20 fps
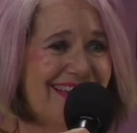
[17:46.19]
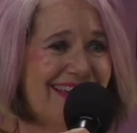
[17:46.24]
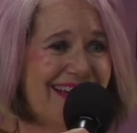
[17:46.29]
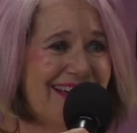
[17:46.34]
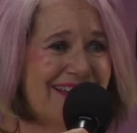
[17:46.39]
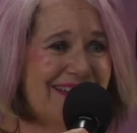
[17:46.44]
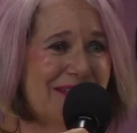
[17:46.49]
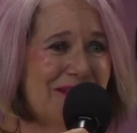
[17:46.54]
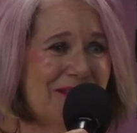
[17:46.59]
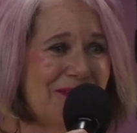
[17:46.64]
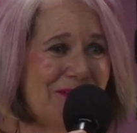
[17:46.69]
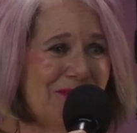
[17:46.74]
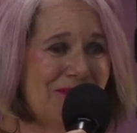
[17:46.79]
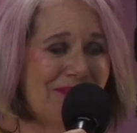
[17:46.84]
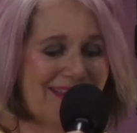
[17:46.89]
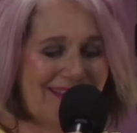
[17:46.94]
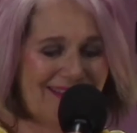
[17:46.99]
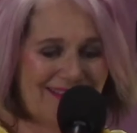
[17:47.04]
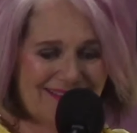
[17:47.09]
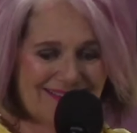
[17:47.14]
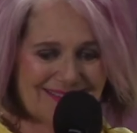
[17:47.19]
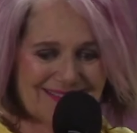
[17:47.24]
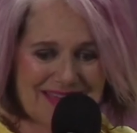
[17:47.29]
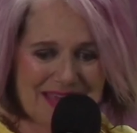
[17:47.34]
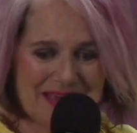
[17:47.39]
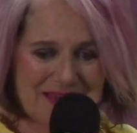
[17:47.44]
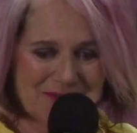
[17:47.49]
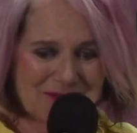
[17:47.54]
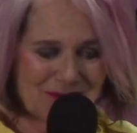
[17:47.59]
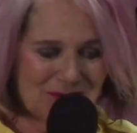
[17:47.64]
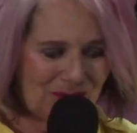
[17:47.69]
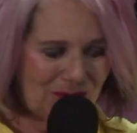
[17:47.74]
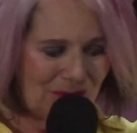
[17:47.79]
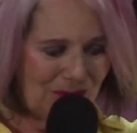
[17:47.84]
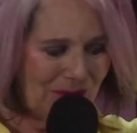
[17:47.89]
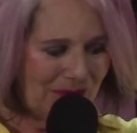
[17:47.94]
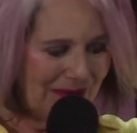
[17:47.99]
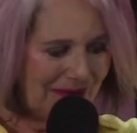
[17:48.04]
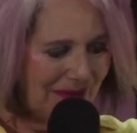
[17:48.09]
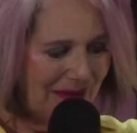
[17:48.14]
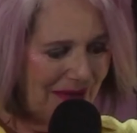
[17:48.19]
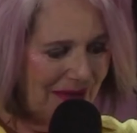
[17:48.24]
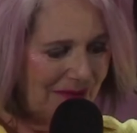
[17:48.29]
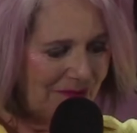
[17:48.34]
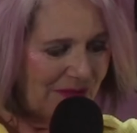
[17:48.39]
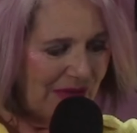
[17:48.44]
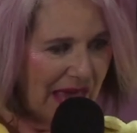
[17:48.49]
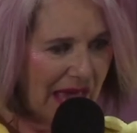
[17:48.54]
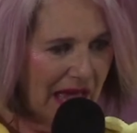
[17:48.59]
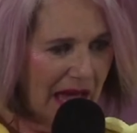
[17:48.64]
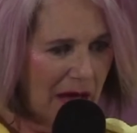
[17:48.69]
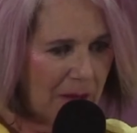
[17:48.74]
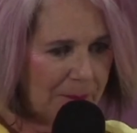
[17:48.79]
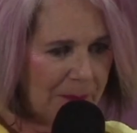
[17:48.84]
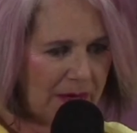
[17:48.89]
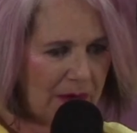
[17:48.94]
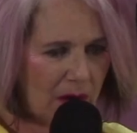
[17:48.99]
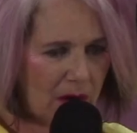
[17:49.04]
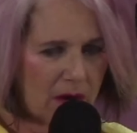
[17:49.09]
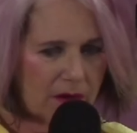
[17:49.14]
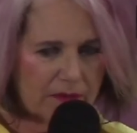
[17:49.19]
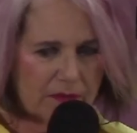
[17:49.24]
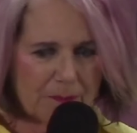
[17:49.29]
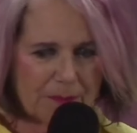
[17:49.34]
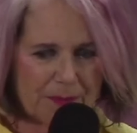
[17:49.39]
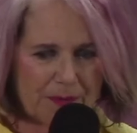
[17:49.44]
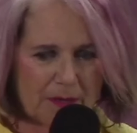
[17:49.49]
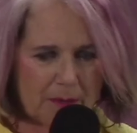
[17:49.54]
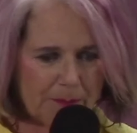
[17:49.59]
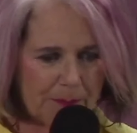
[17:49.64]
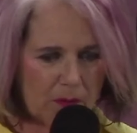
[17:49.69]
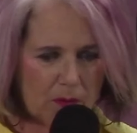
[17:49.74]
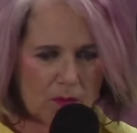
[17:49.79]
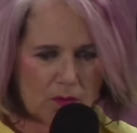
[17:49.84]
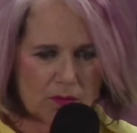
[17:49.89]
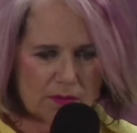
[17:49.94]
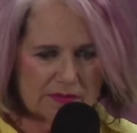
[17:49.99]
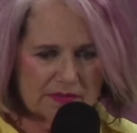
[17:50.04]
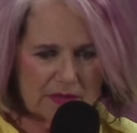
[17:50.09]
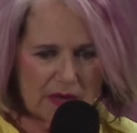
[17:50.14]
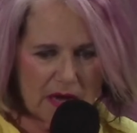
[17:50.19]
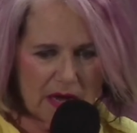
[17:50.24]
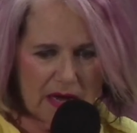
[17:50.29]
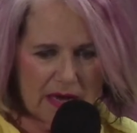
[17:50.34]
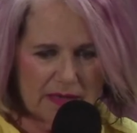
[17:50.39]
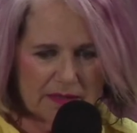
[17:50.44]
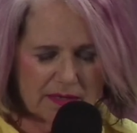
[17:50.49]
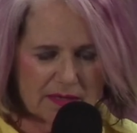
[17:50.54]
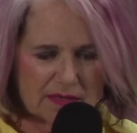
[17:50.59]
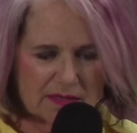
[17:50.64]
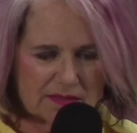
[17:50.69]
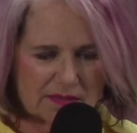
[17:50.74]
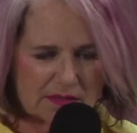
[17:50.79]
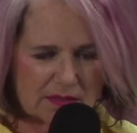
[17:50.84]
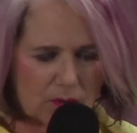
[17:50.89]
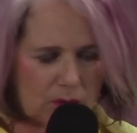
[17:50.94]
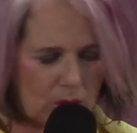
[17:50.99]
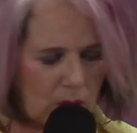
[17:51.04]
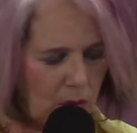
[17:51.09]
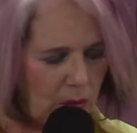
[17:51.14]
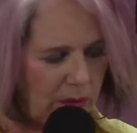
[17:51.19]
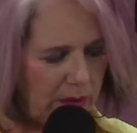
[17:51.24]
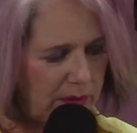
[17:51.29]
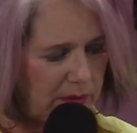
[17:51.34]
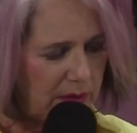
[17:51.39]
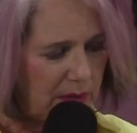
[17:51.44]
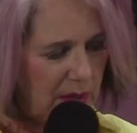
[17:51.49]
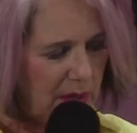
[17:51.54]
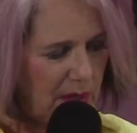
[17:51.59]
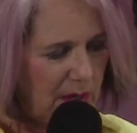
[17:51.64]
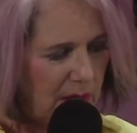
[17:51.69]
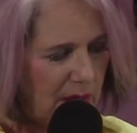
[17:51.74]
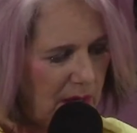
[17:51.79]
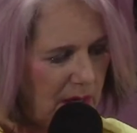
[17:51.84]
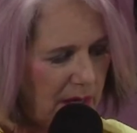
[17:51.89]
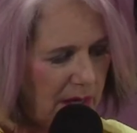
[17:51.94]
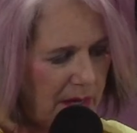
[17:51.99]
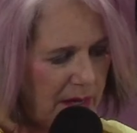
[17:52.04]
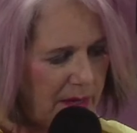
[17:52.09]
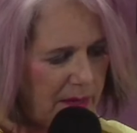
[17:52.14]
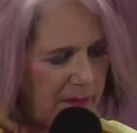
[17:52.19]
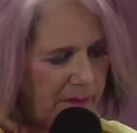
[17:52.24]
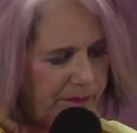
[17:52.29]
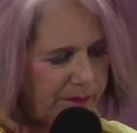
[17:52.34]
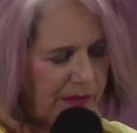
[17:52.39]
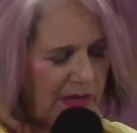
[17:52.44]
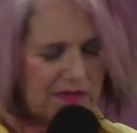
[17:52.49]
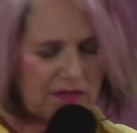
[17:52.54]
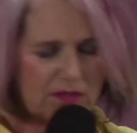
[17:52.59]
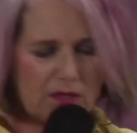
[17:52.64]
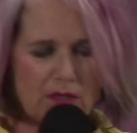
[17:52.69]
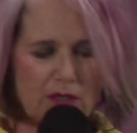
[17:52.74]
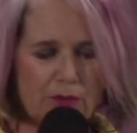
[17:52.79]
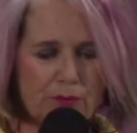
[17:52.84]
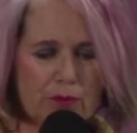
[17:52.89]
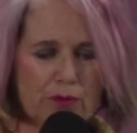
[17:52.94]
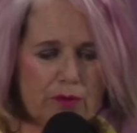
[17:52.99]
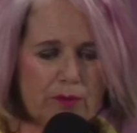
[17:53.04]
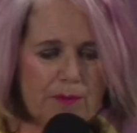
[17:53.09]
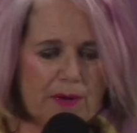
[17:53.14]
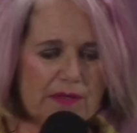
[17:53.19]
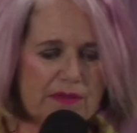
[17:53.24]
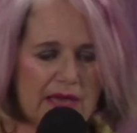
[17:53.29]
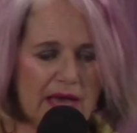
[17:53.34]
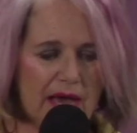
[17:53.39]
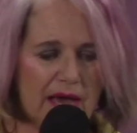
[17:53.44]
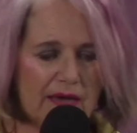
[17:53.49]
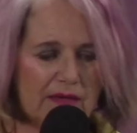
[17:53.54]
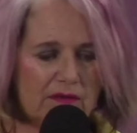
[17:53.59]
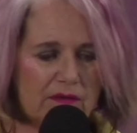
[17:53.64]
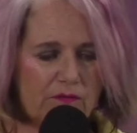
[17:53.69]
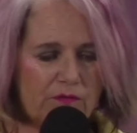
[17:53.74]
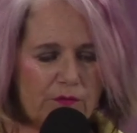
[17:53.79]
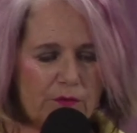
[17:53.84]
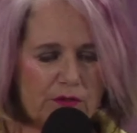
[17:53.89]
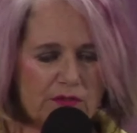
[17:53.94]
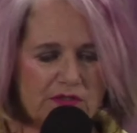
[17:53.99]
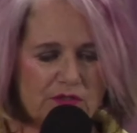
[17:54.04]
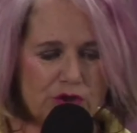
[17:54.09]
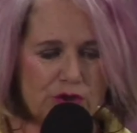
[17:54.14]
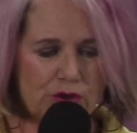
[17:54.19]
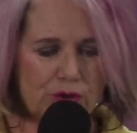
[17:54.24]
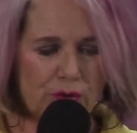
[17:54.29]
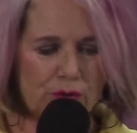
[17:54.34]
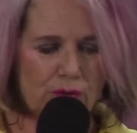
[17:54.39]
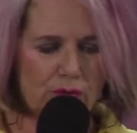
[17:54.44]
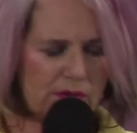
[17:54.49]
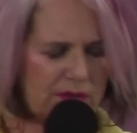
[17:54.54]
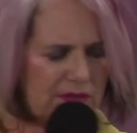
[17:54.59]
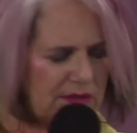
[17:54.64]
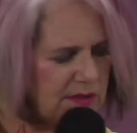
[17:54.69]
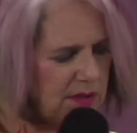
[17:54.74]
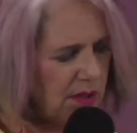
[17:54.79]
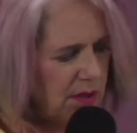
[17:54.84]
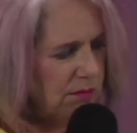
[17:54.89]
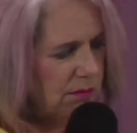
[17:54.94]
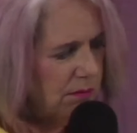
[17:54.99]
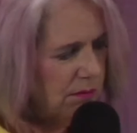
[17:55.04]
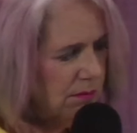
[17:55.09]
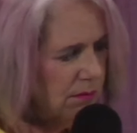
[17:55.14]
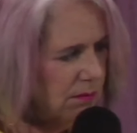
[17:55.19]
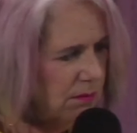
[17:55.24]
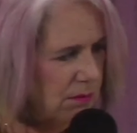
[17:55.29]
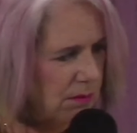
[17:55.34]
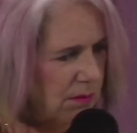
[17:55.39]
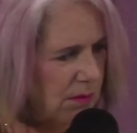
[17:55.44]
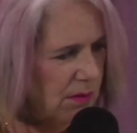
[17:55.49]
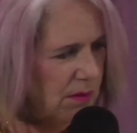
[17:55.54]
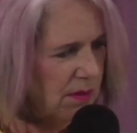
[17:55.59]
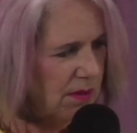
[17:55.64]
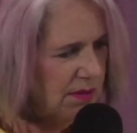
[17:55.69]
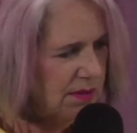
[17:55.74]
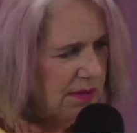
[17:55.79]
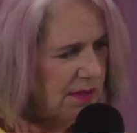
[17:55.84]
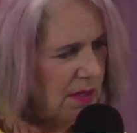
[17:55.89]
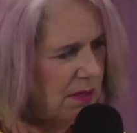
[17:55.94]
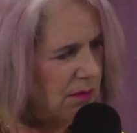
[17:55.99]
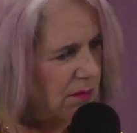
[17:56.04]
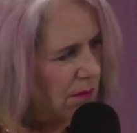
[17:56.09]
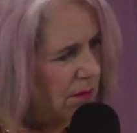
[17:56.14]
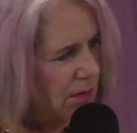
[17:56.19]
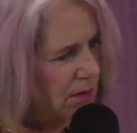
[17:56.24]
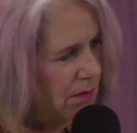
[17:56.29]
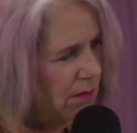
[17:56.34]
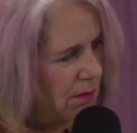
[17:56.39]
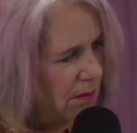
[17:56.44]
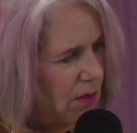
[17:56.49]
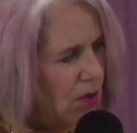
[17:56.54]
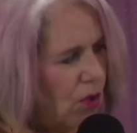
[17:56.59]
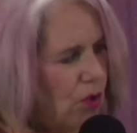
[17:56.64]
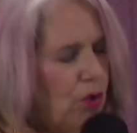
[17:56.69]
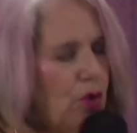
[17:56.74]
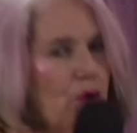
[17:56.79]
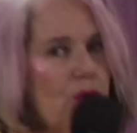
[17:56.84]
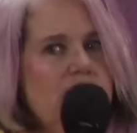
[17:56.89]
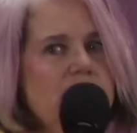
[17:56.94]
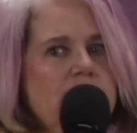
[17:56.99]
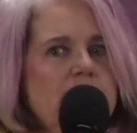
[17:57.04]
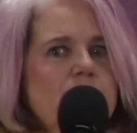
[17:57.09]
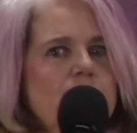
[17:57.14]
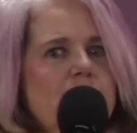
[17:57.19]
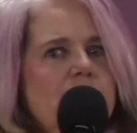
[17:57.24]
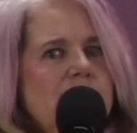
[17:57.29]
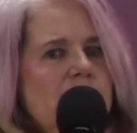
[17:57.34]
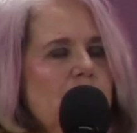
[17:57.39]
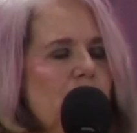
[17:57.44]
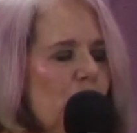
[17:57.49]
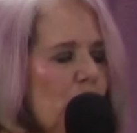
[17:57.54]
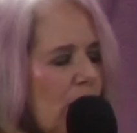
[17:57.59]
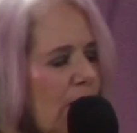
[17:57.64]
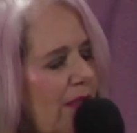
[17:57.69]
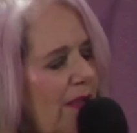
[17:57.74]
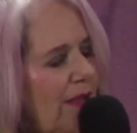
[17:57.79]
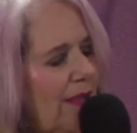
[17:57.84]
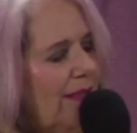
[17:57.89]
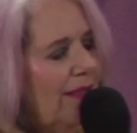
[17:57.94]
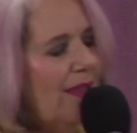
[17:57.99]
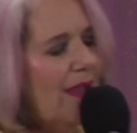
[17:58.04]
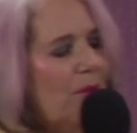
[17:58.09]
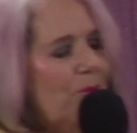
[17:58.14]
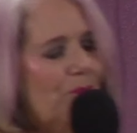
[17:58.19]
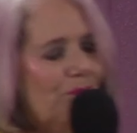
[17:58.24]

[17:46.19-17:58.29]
Hallelujah. Thank you, Lord. Happy are the people whose God is the Lord. Um, that's all I wrote about that. Verse 2, let's see. Is that? Oh, no, I did write some more. Yeah.